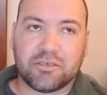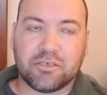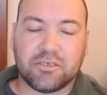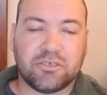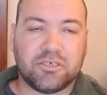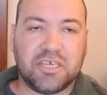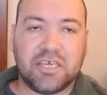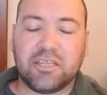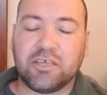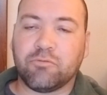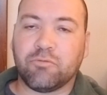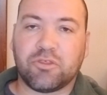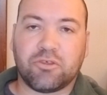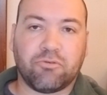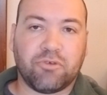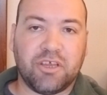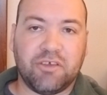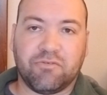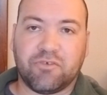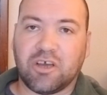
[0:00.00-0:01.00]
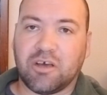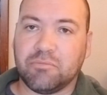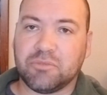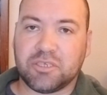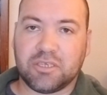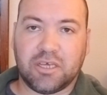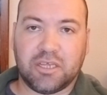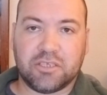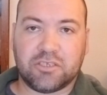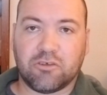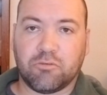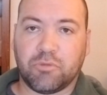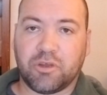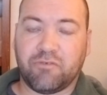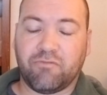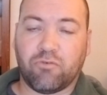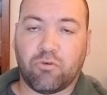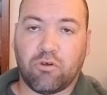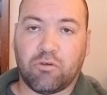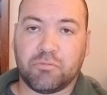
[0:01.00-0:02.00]
Dealing with grief comes in so many
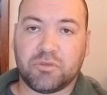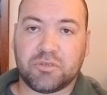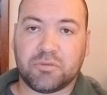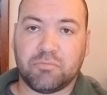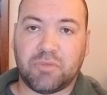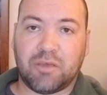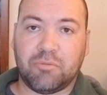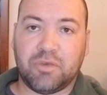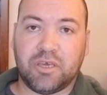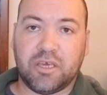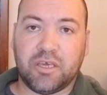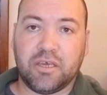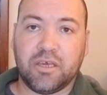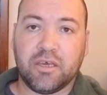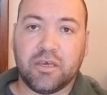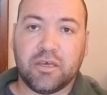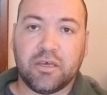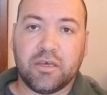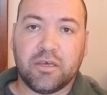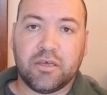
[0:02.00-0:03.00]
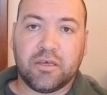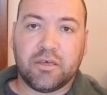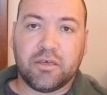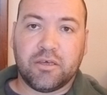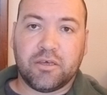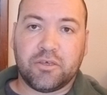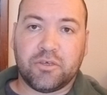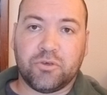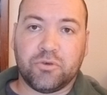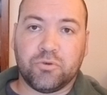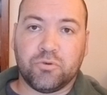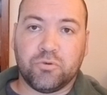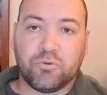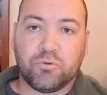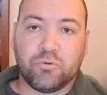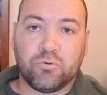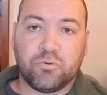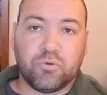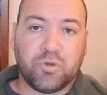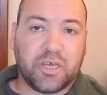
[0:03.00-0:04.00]
forms. Maybe
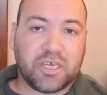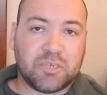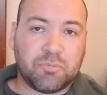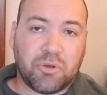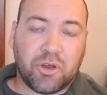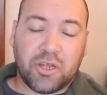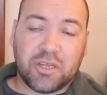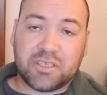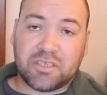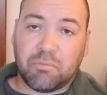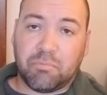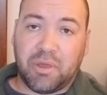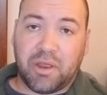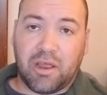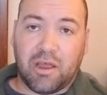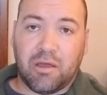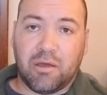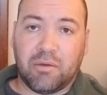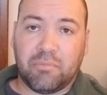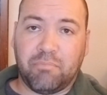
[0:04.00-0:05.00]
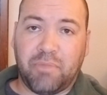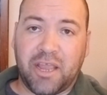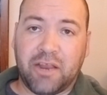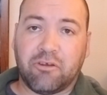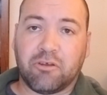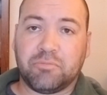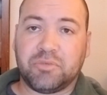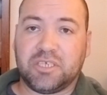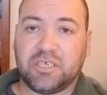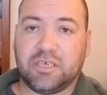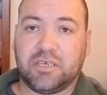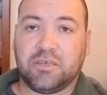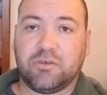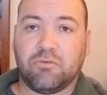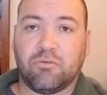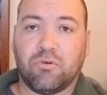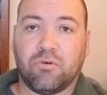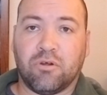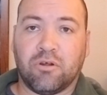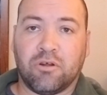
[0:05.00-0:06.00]
you experienced a bankruptcy,
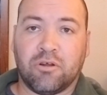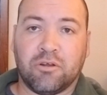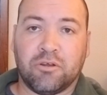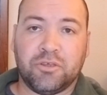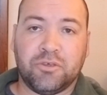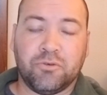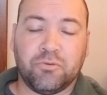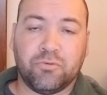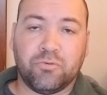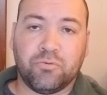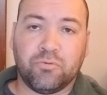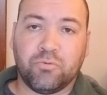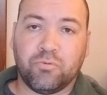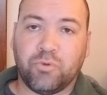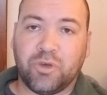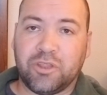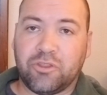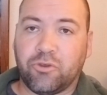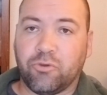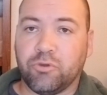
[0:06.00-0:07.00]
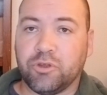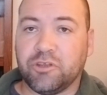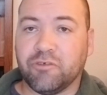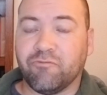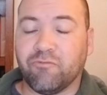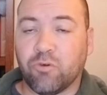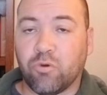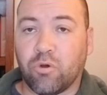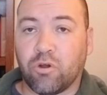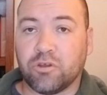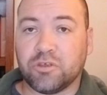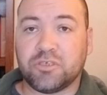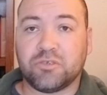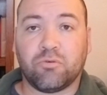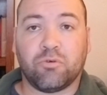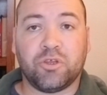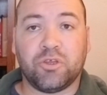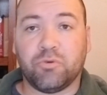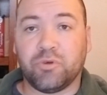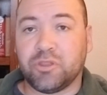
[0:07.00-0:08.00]
or you went through a divorce,
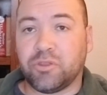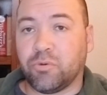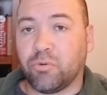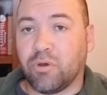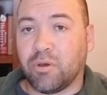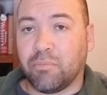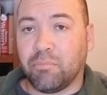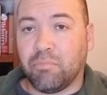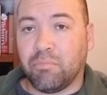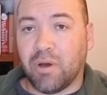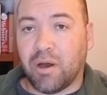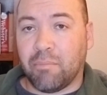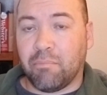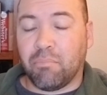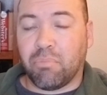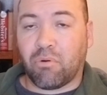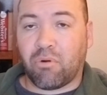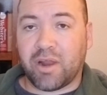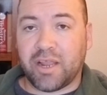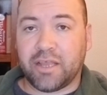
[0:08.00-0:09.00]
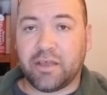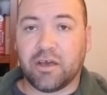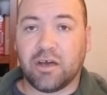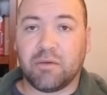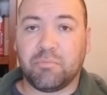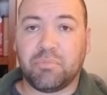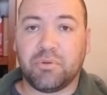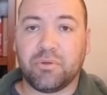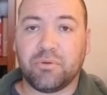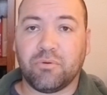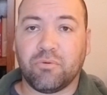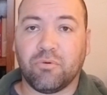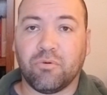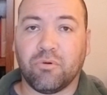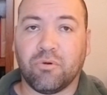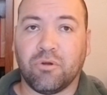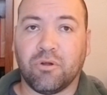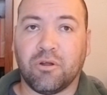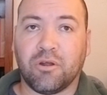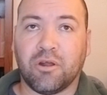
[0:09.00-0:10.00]
or you went through a breakup,
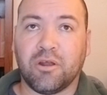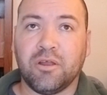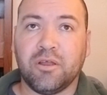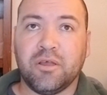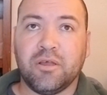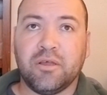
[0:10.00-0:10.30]
or